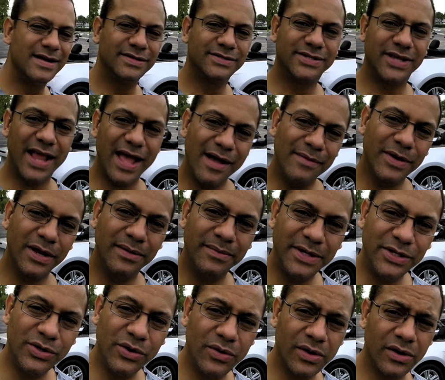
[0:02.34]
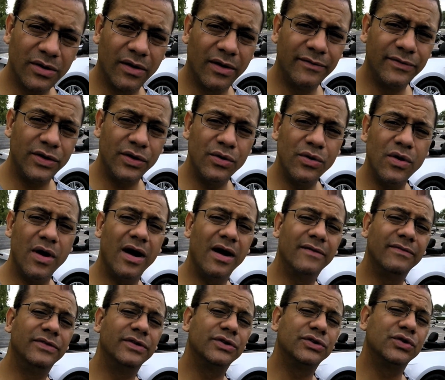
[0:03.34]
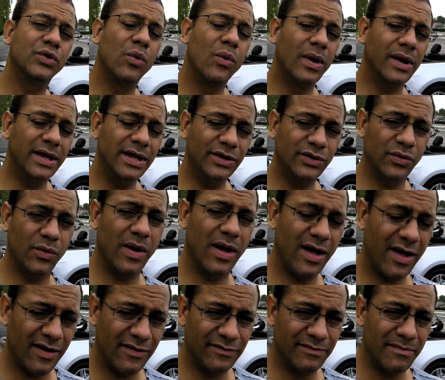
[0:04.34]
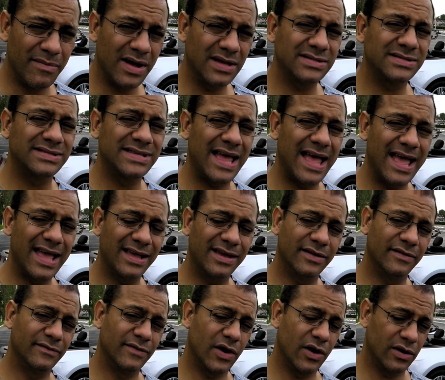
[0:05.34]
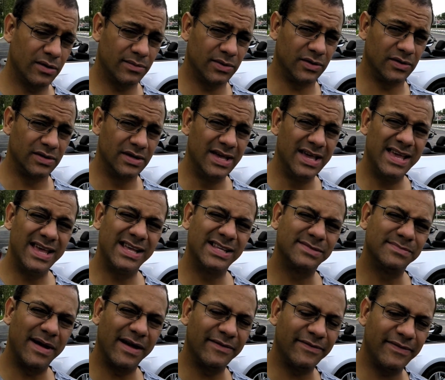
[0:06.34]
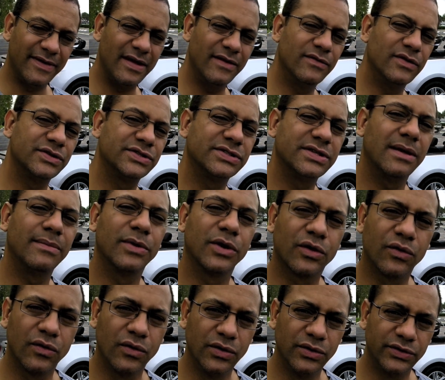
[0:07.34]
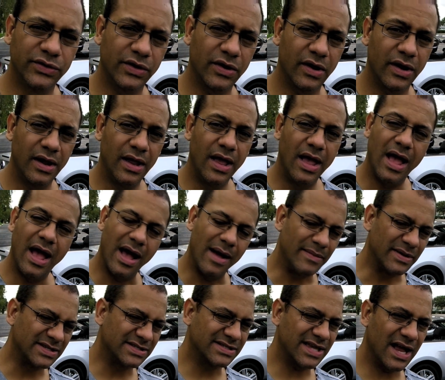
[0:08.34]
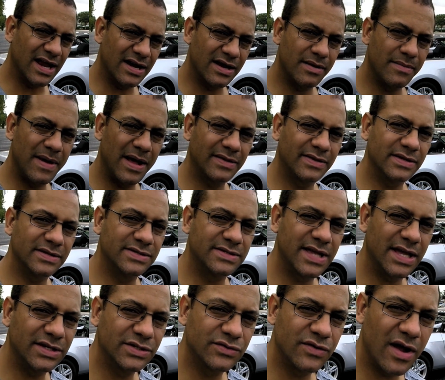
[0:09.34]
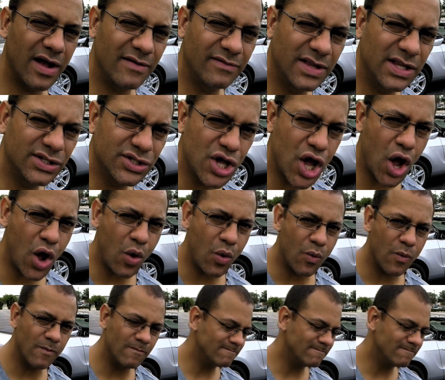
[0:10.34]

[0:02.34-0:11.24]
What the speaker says: Today I'm going to be doing a review of the 2012 Mustang Convertible. It's my favorite summer cruiser. I'm excited about this test drive. Let's go.